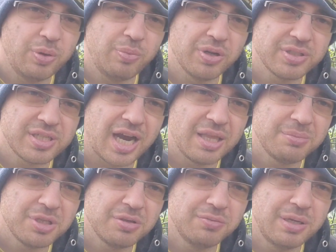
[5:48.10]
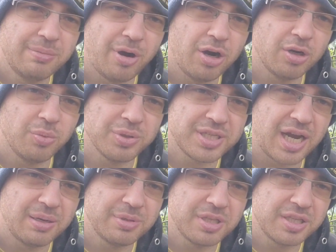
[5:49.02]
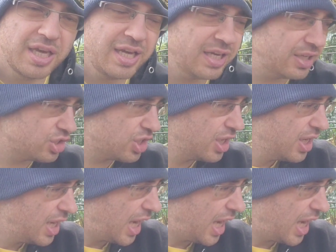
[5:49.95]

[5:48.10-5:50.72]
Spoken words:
we will tie them to the rebar or we'll tie them to the cage.